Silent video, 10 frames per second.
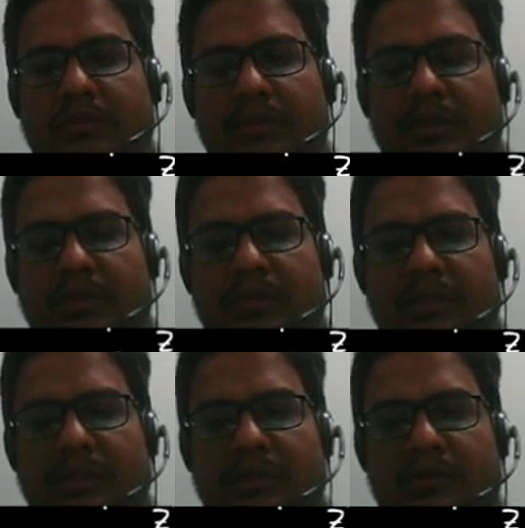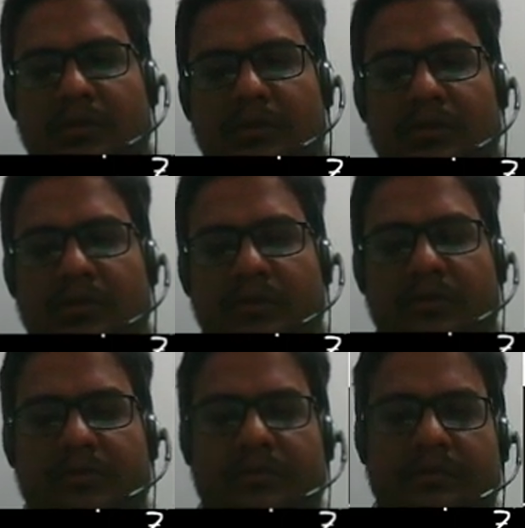minus y that should be equal to 0.
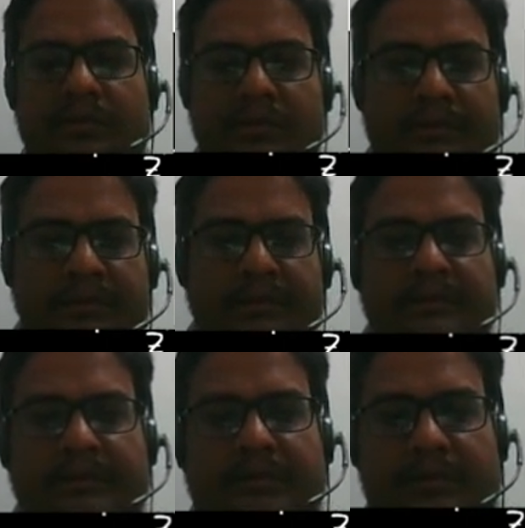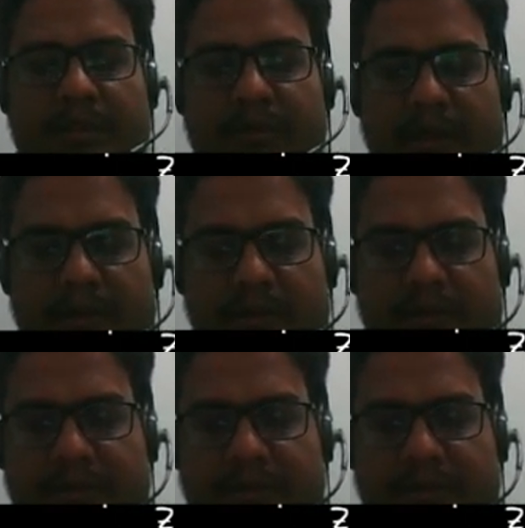It means